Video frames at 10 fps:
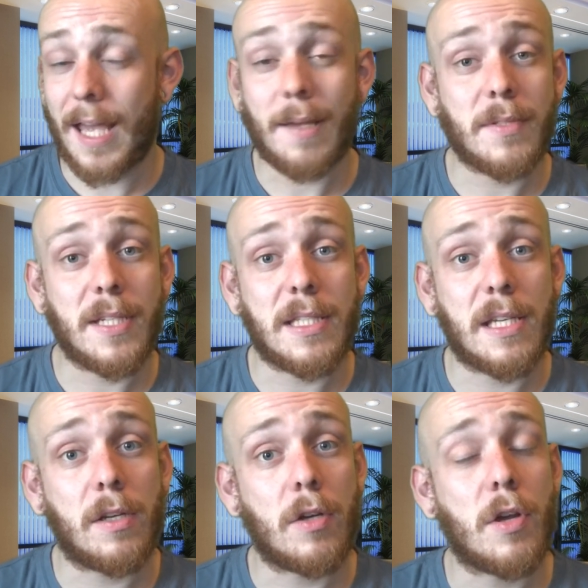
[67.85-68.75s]
games that
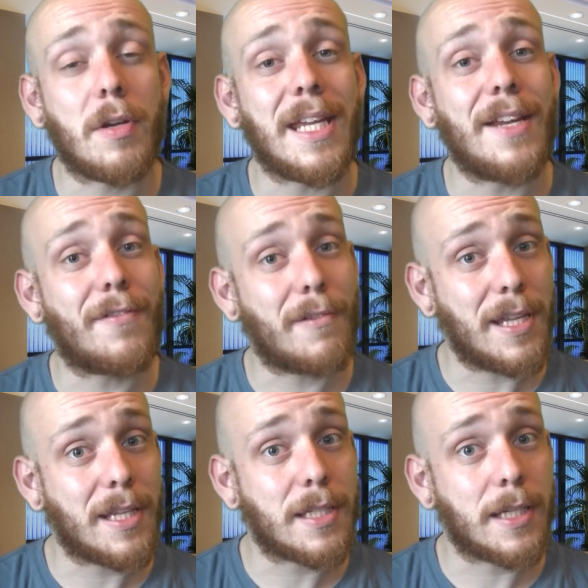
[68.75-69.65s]
Nintendo showed at
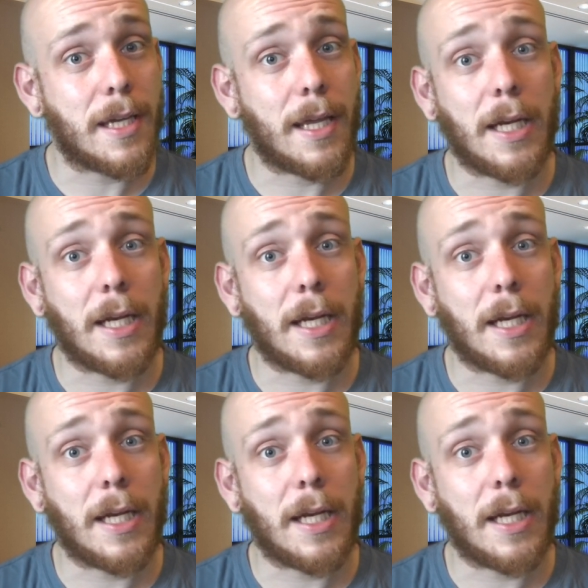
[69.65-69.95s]
E3 this year,